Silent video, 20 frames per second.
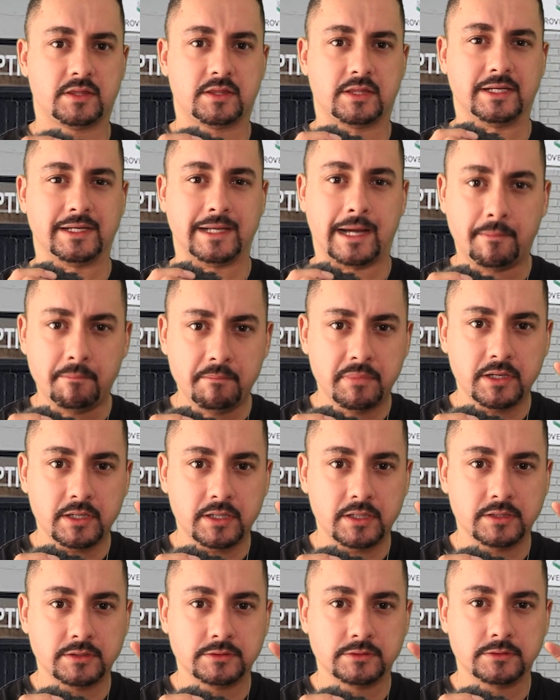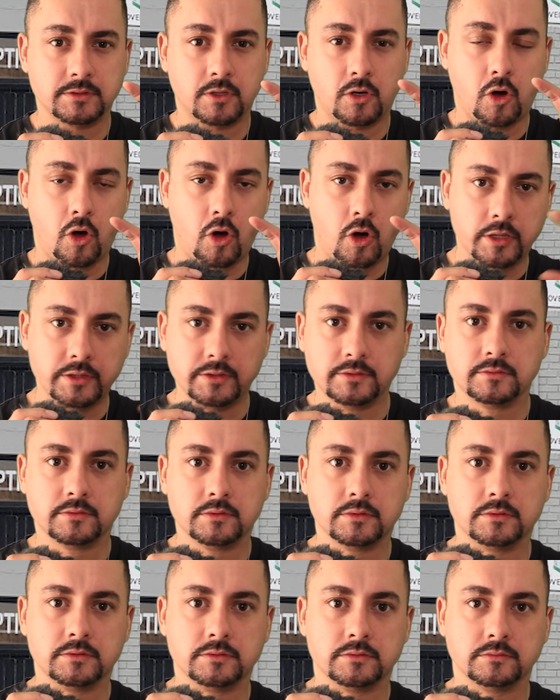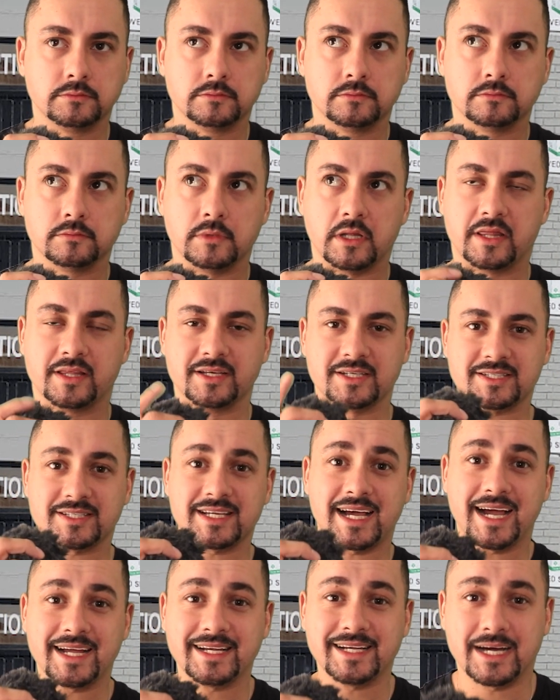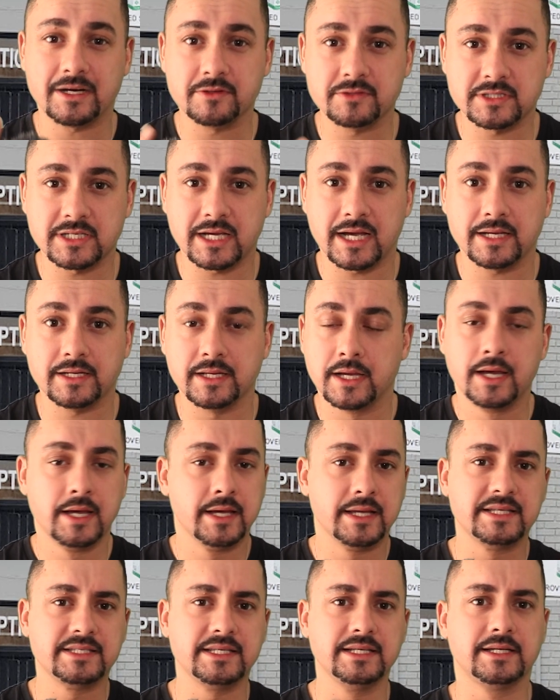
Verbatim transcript: the number on the sign outside is